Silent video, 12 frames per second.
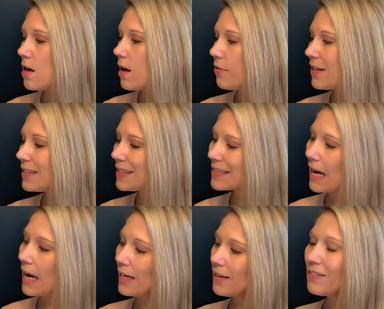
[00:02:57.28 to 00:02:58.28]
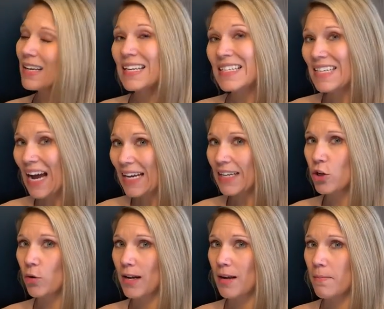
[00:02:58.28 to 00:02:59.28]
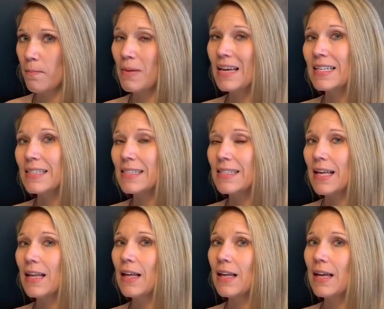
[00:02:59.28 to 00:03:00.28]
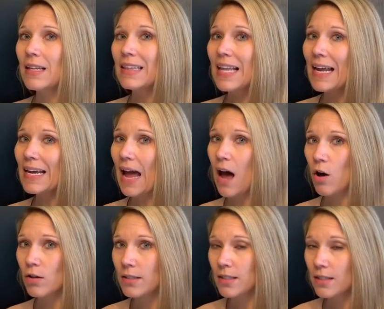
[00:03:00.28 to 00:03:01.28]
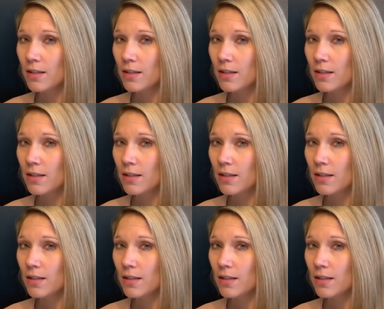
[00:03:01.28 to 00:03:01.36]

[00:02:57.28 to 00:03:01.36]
This is kind of like a diagram because it's a layout